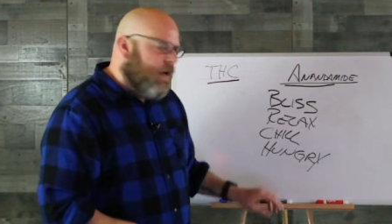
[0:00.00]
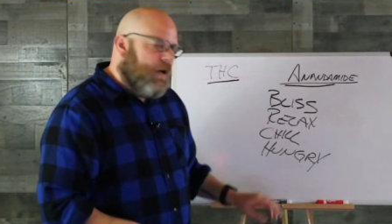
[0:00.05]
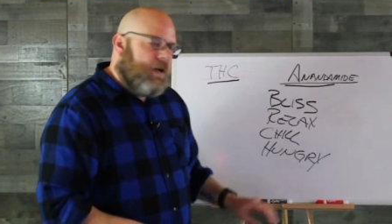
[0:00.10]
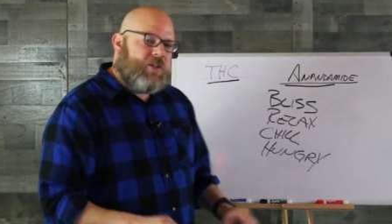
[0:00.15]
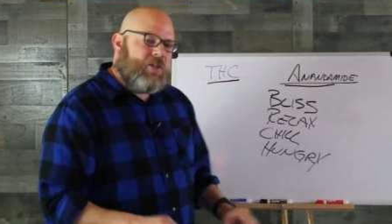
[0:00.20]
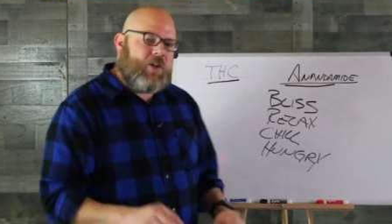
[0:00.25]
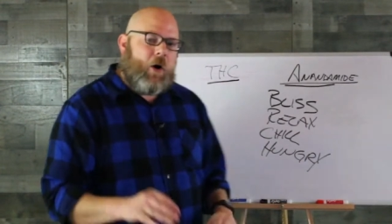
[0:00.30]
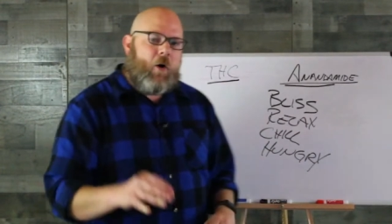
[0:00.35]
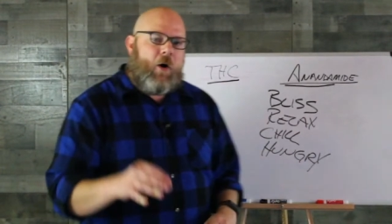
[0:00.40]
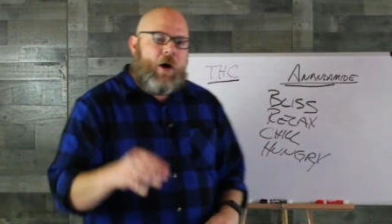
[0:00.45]

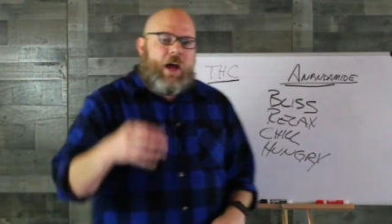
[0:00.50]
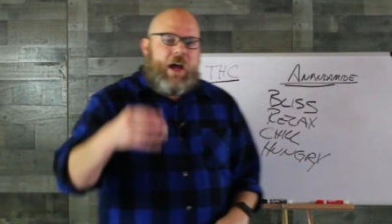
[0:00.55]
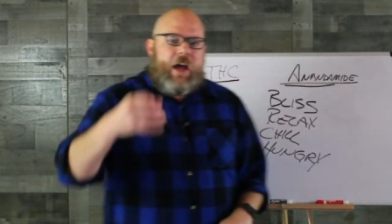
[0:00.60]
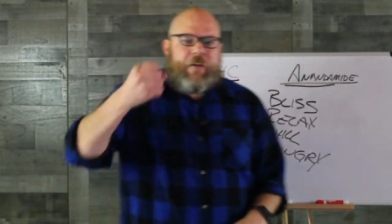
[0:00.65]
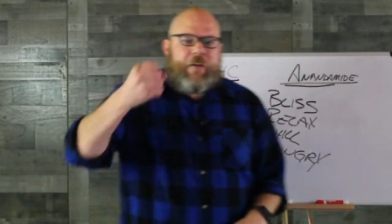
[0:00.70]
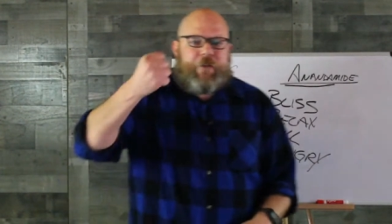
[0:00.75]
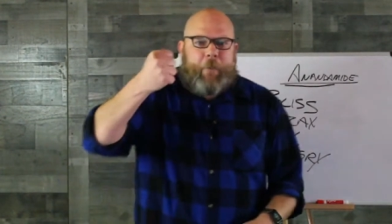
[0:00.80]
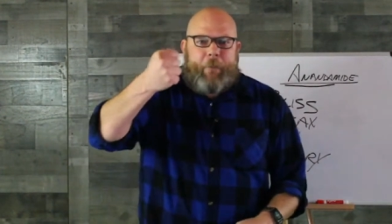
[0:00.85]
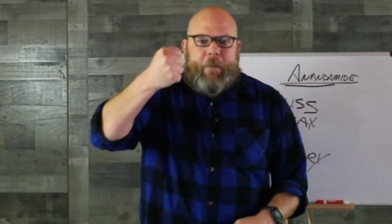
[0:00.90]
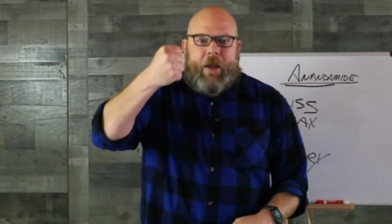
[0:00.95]
So,
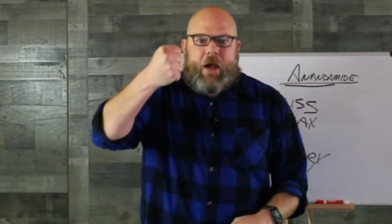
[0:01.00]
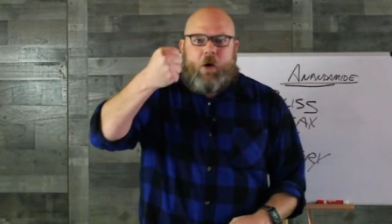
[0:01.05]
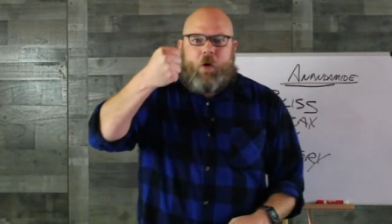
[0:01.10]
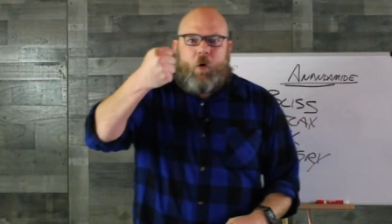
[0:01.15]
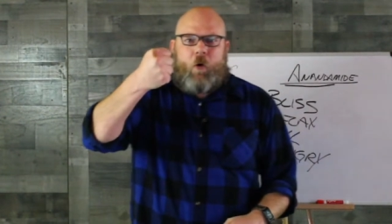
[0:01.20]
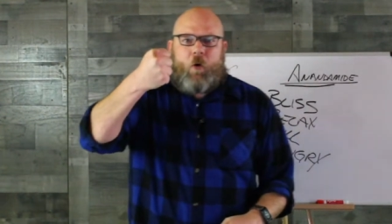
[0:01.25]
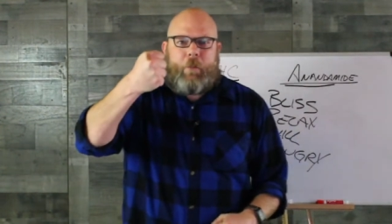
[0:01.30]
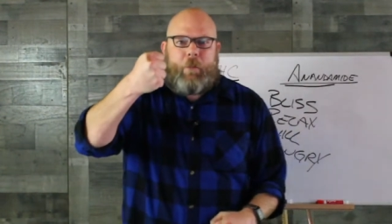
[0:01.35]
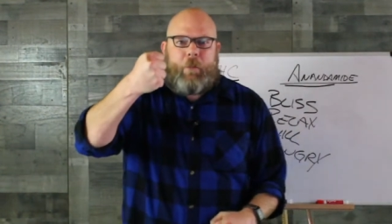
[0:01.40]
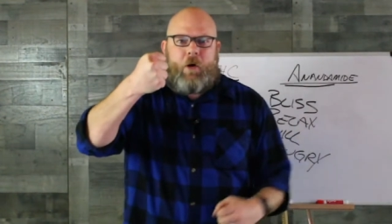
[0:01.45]
if a male
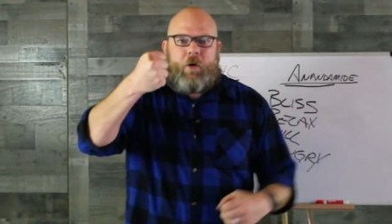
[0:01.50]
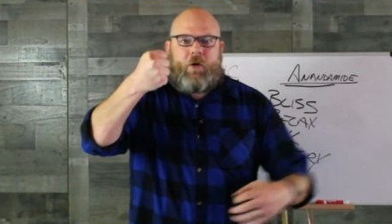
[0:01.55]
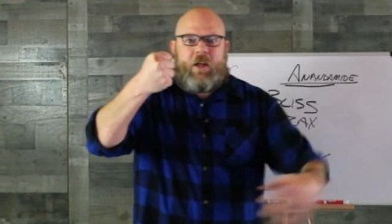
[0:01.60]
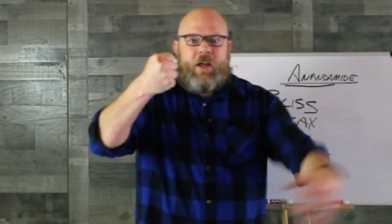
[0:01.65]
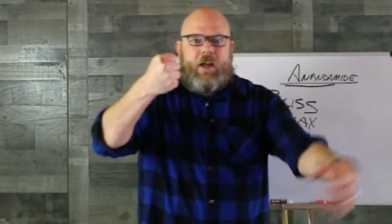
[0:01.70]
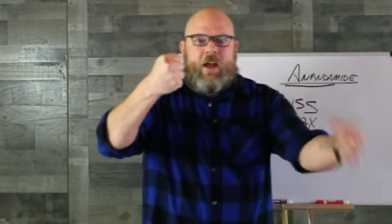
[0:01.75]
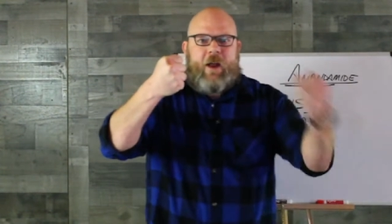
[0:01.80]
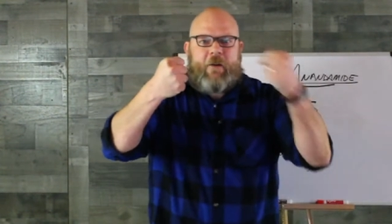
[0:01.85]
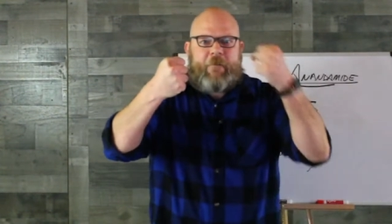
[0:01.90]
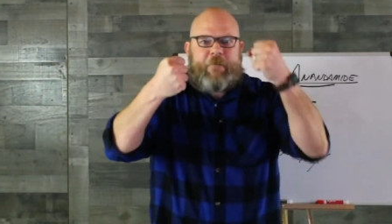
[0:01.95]
hormone
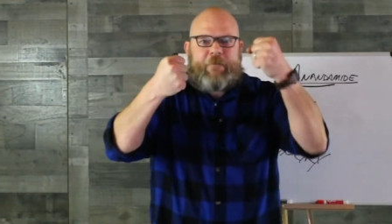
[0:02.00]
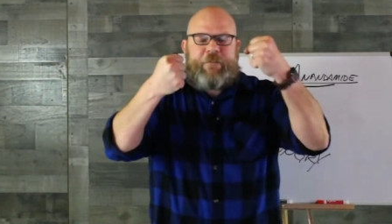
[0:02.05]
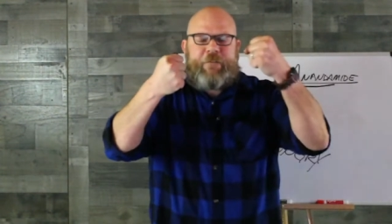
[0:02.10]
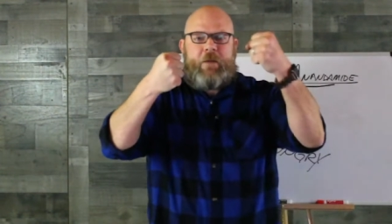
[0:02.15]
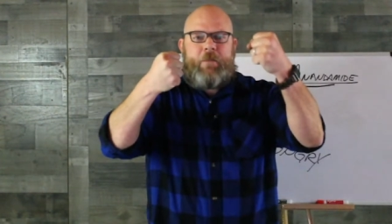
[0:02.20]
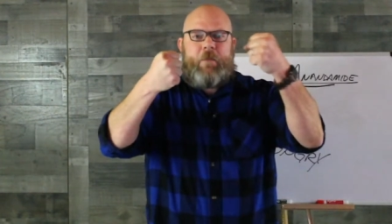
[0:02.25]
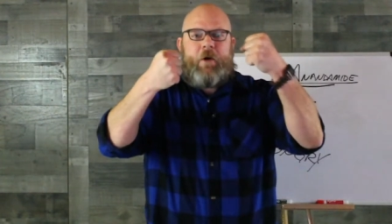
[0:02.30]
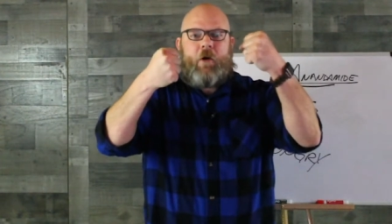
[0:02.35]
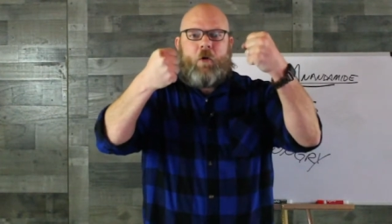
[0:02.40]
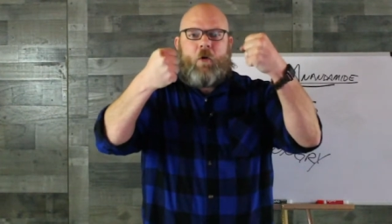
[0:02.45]
and a
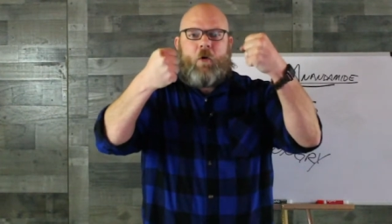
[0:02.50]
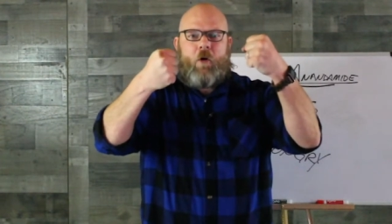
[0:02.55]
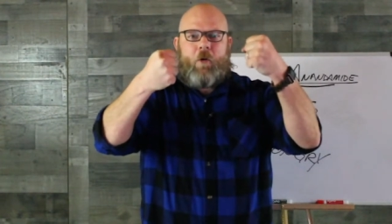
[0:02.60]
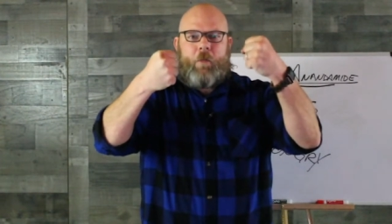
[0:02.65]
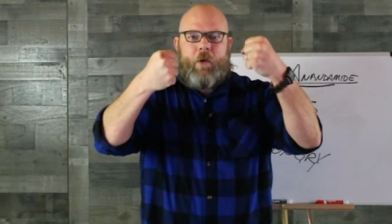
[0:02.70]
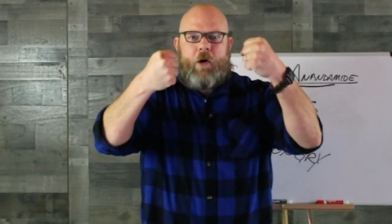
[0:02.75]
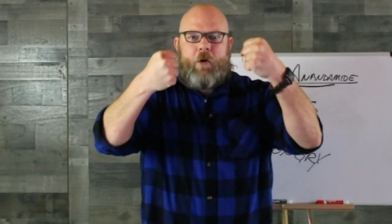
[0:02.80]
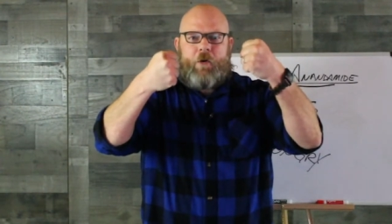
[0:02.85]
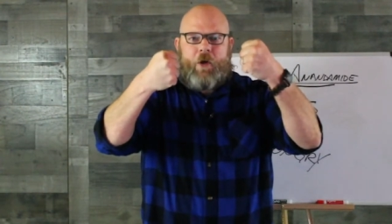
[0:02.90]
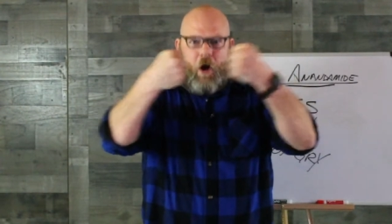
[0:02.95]
female
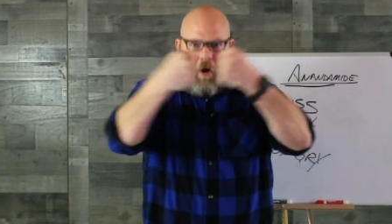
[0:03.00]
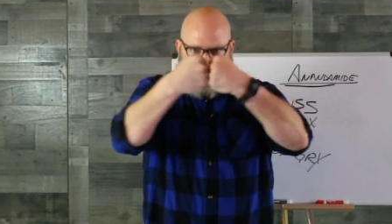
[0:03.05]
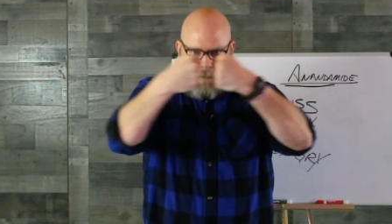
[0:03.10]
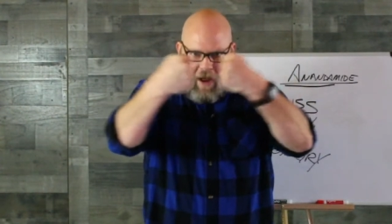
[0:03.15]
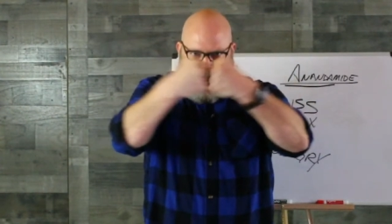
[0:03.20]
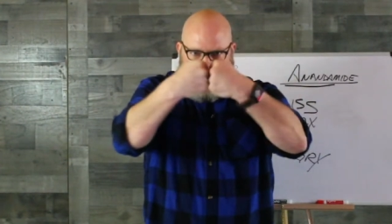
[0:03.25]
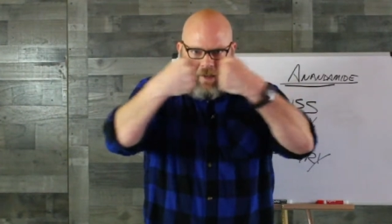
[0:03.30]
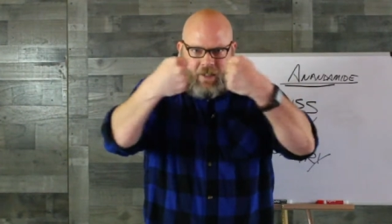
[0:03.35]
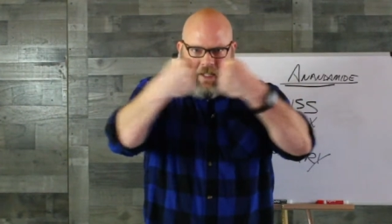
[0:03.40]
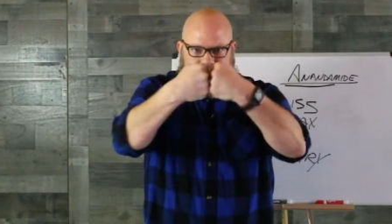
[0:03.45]
hormone are
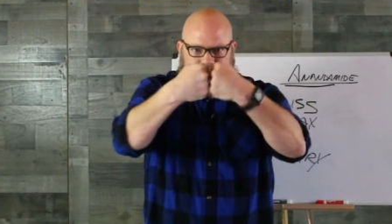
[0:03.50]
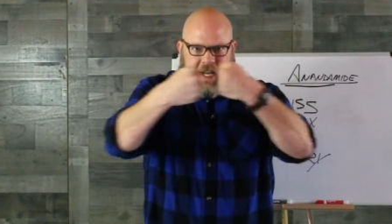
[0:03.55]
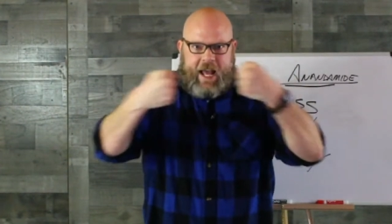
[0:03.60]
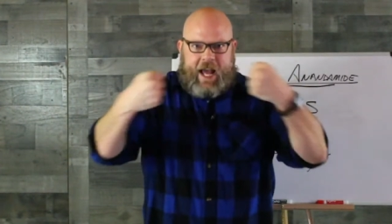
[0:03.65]
battling it